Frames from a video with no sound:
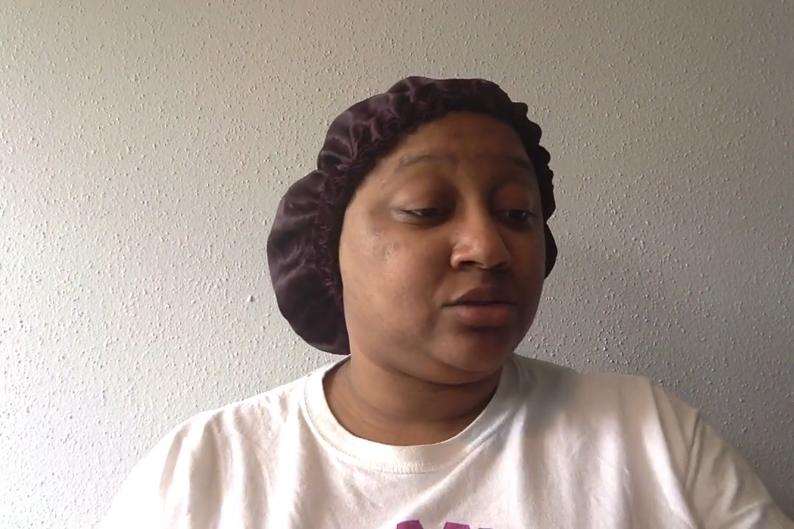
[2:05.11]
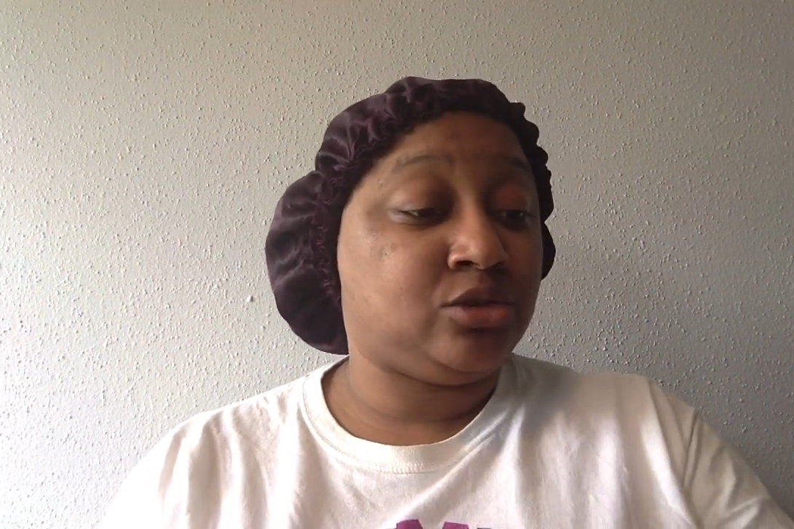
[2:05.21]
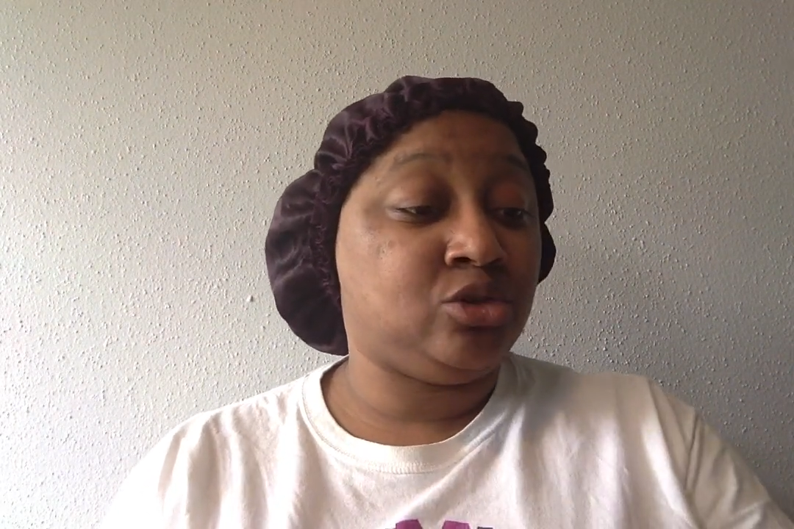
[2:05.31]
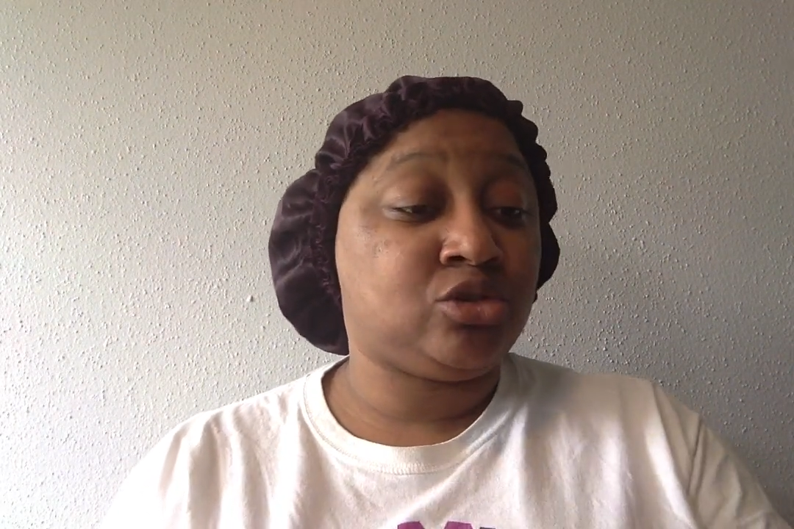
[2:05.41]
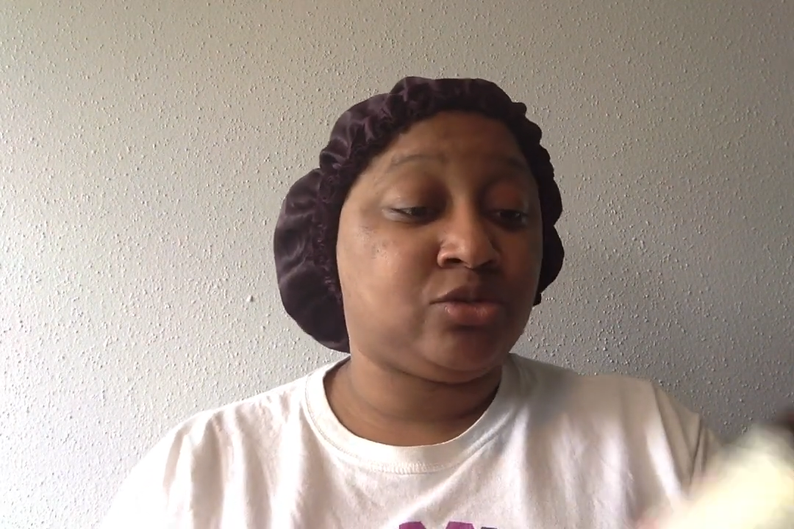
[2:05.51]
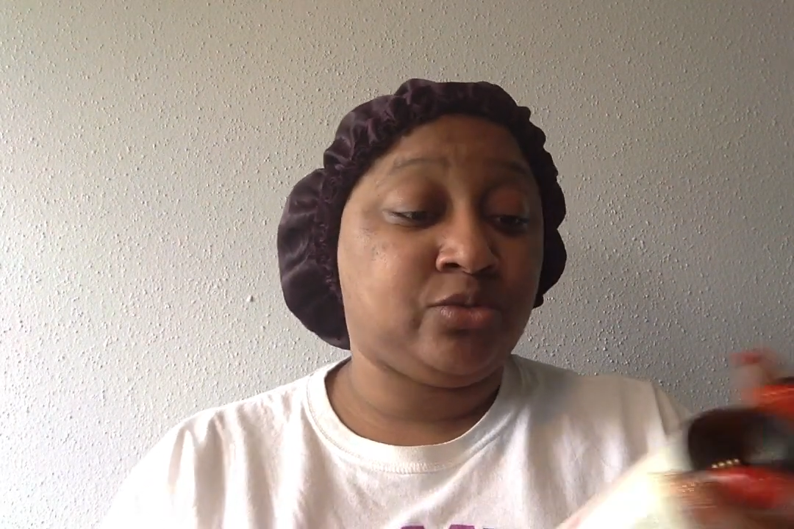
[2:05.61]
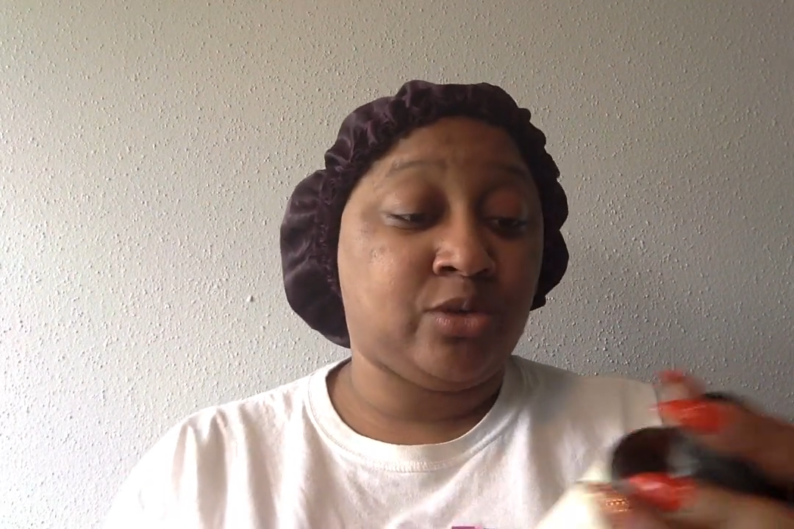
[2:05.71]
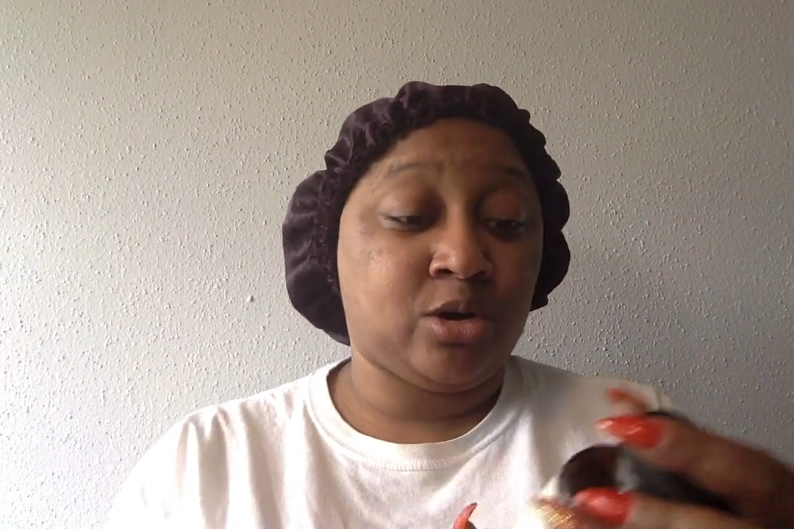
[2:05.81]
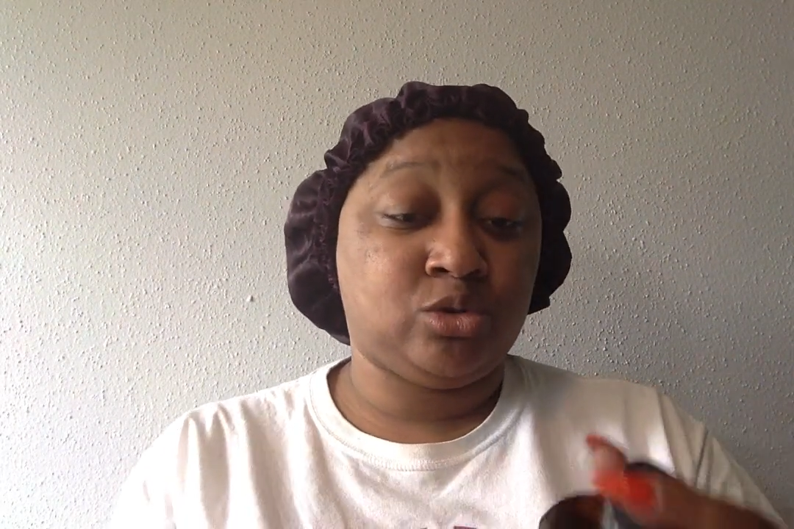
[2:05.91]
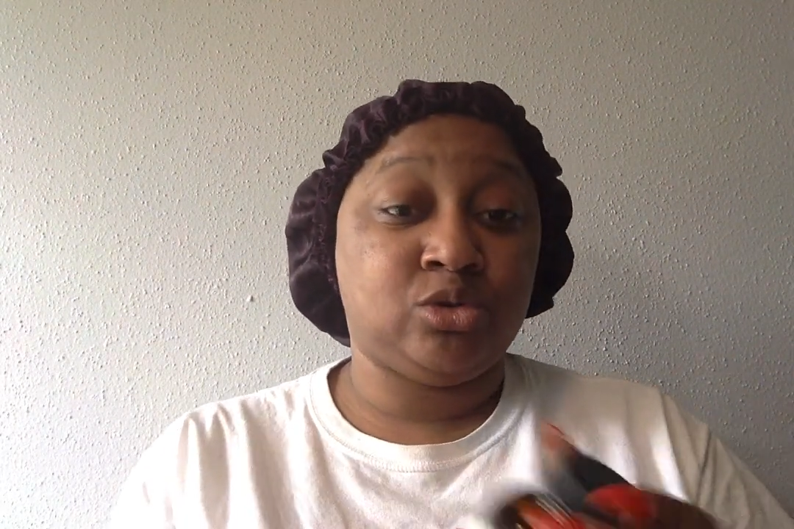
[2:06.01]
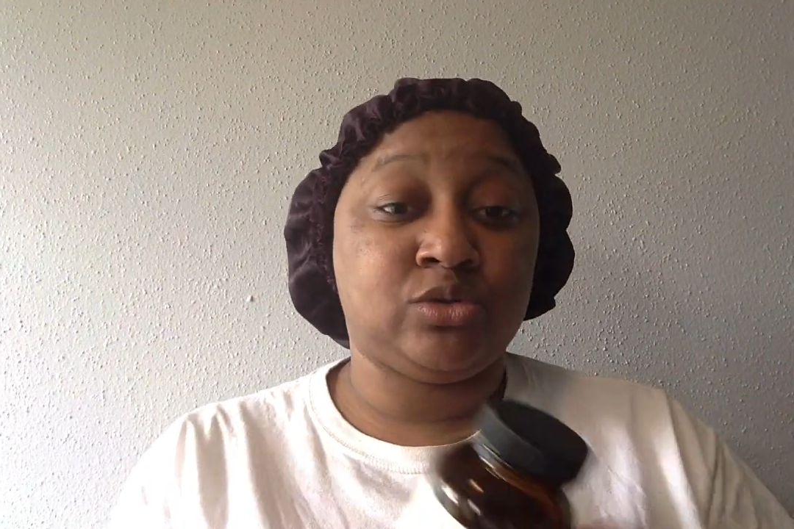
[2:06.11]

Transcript: Nutrafol